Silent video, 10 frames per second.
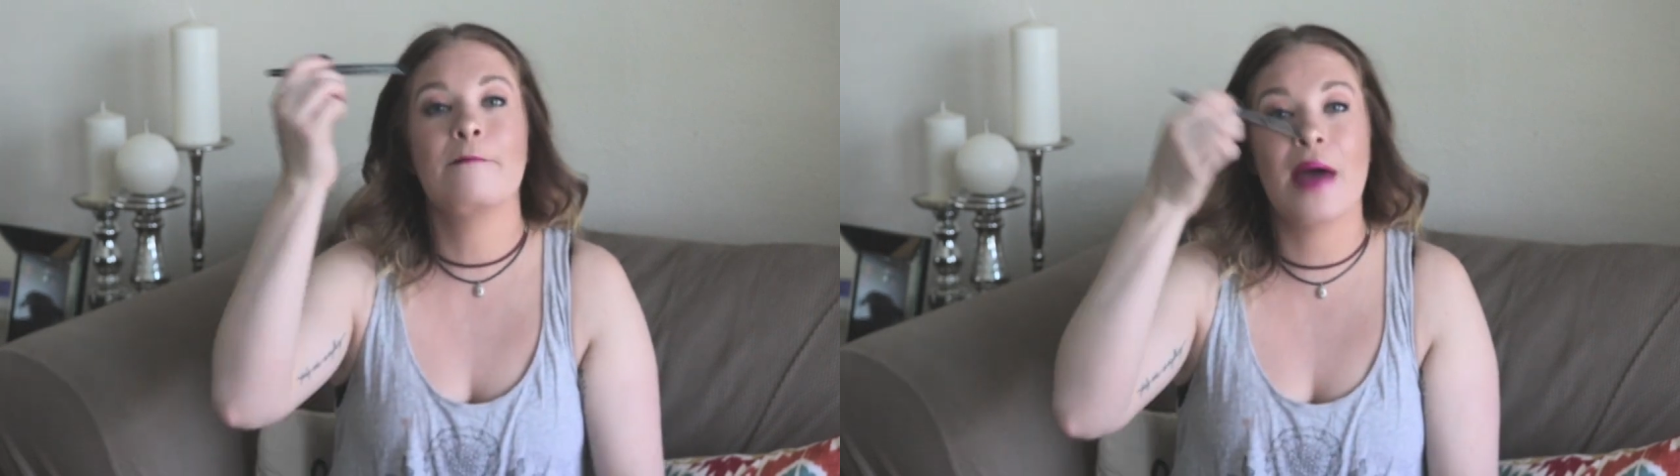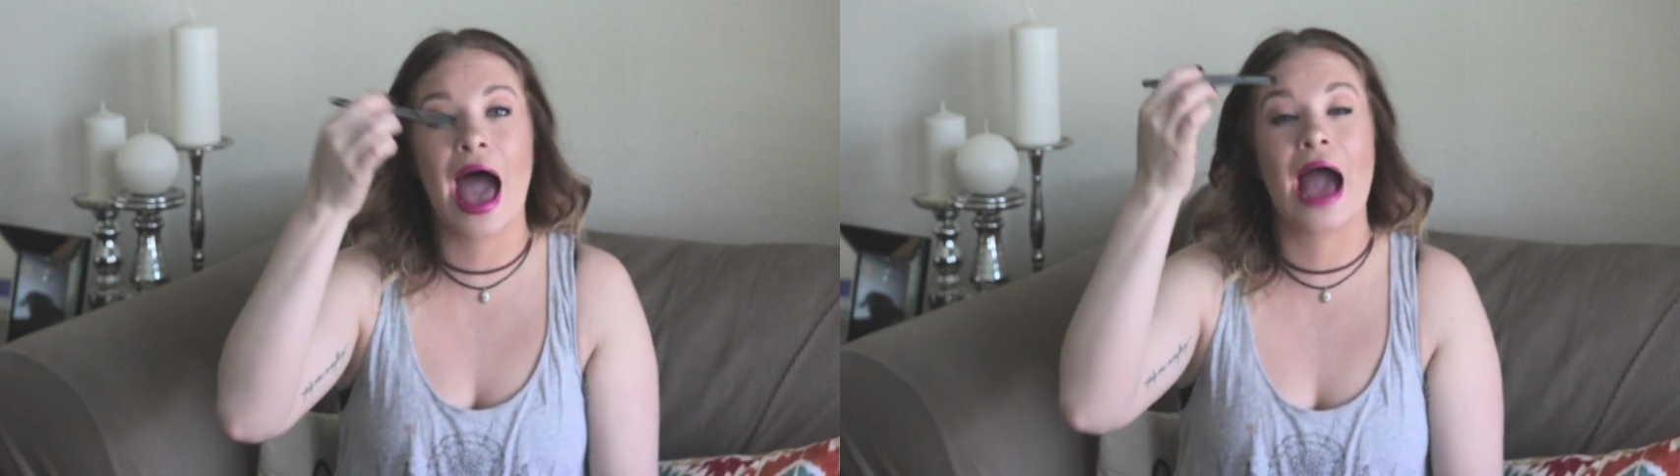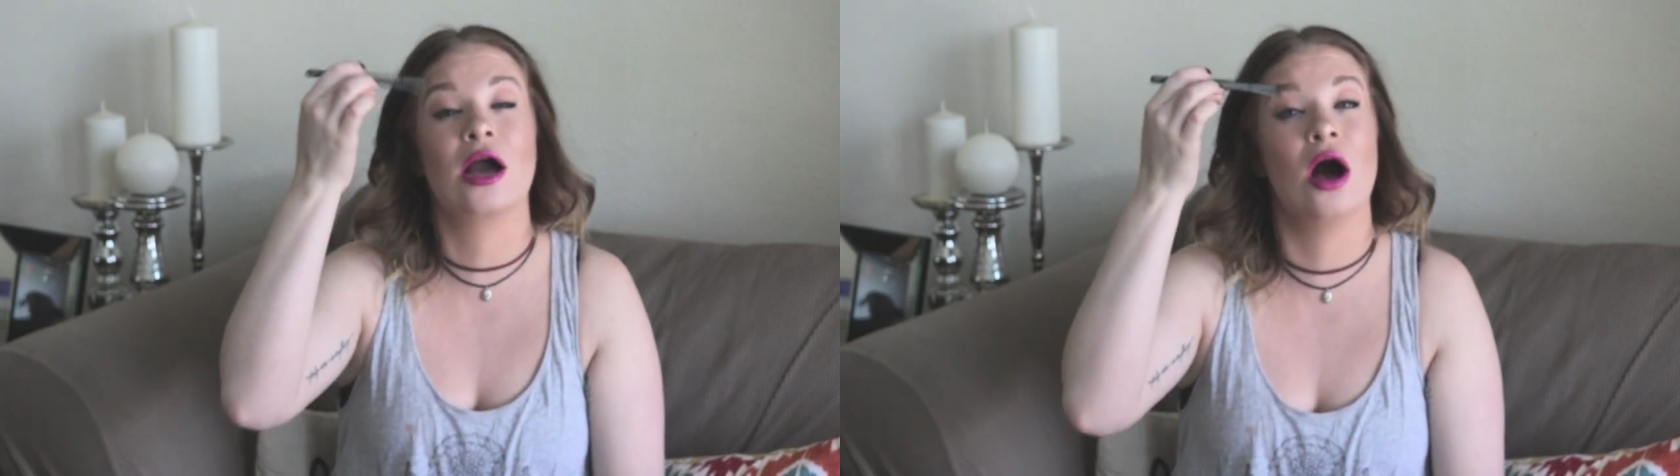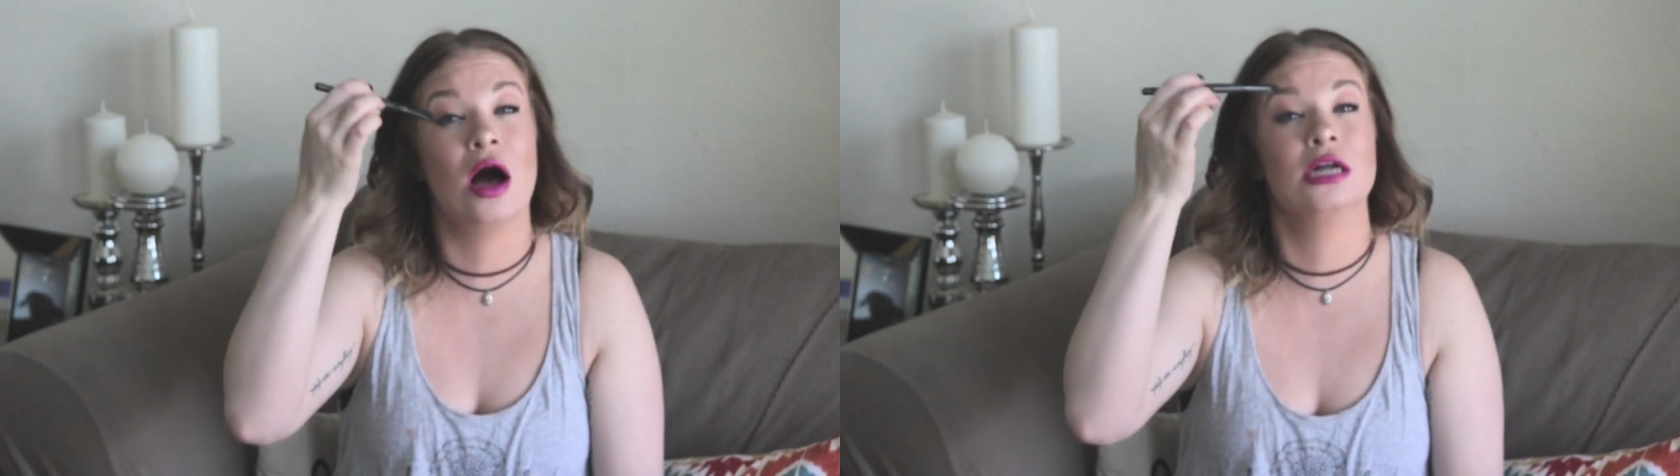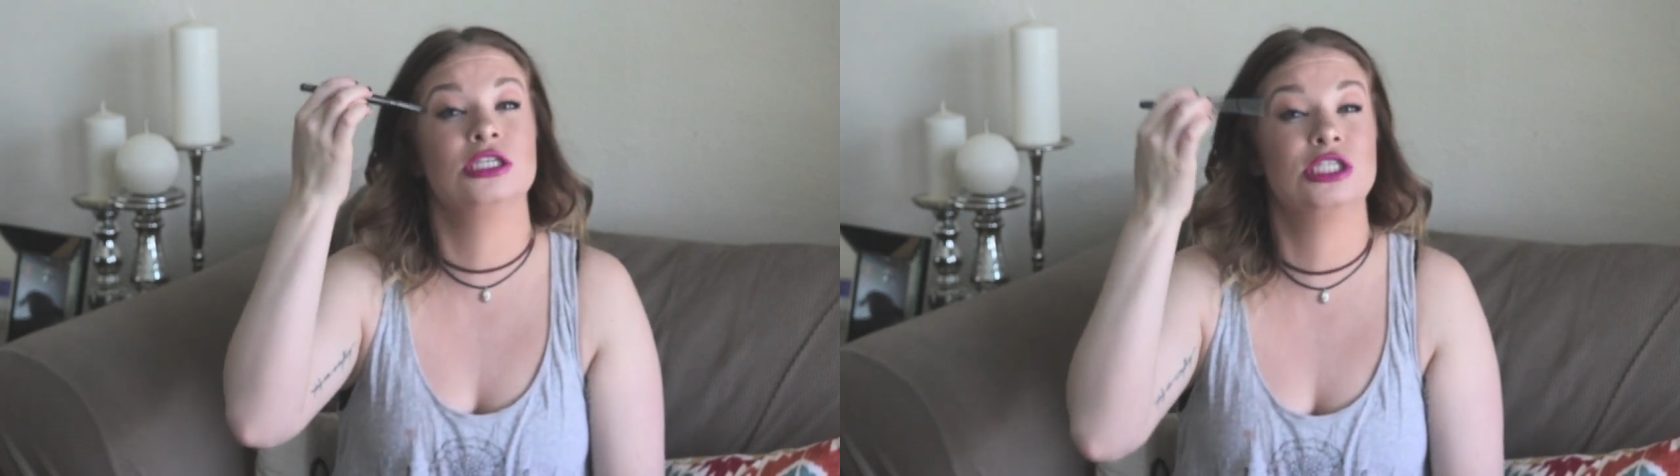pack
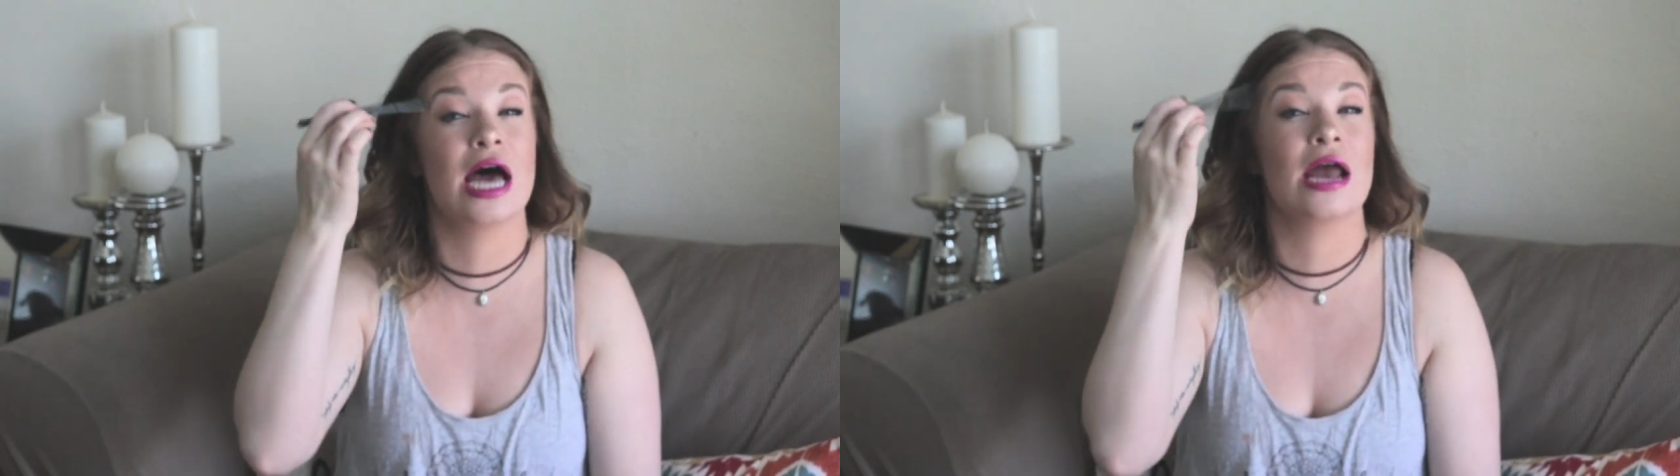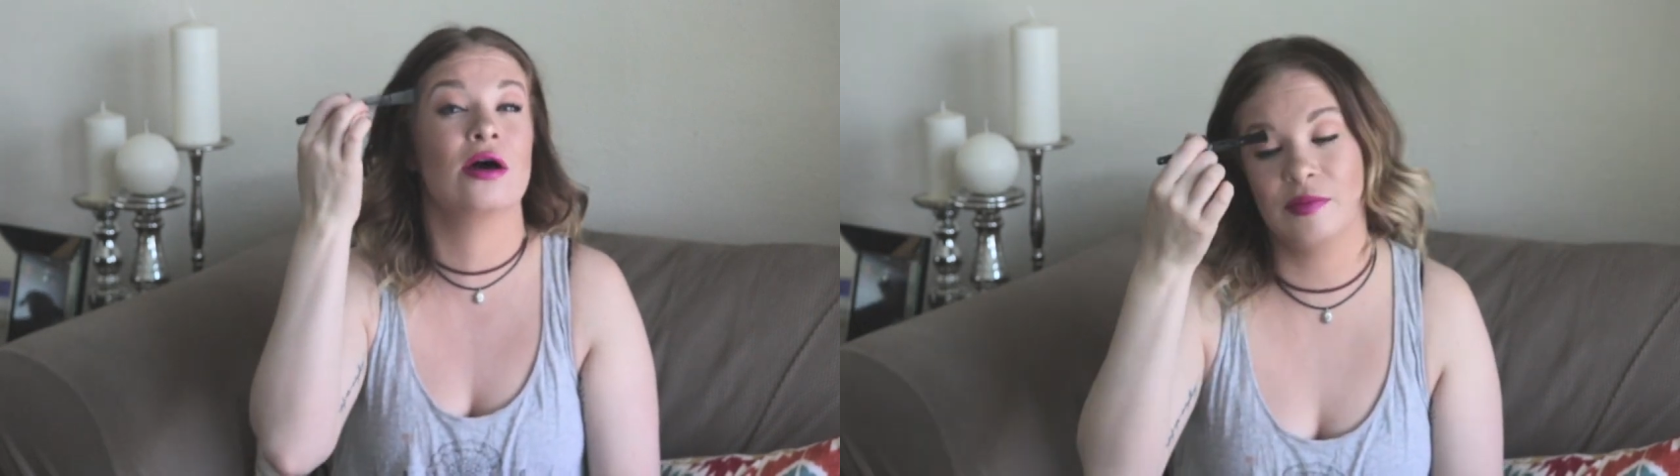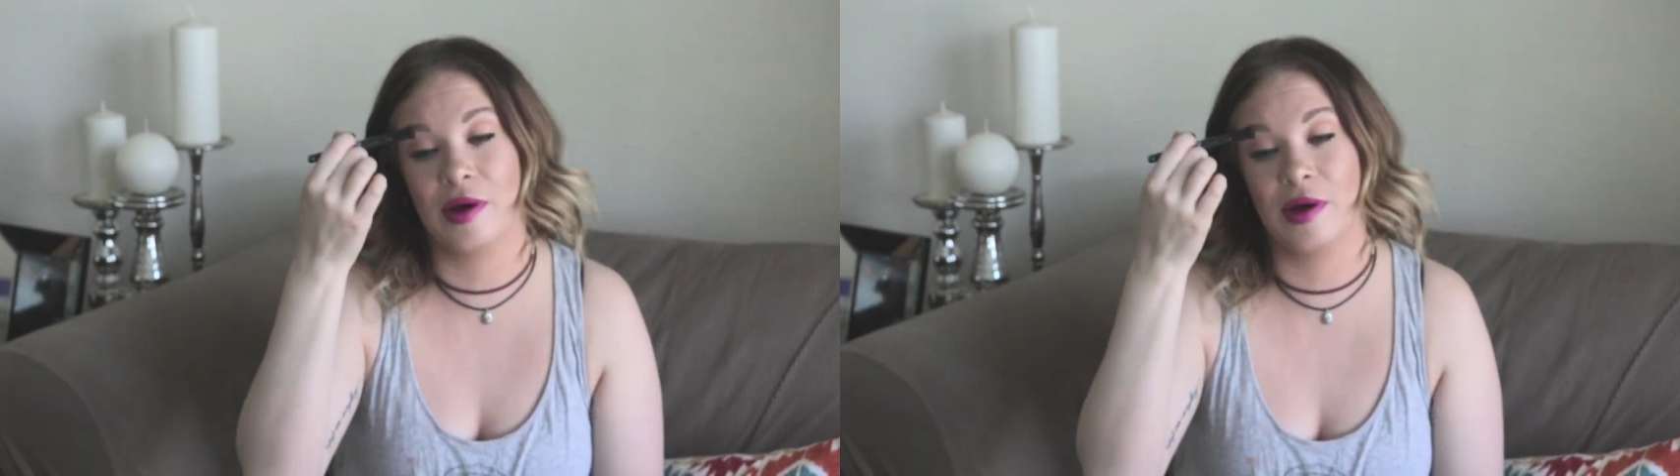on shadow,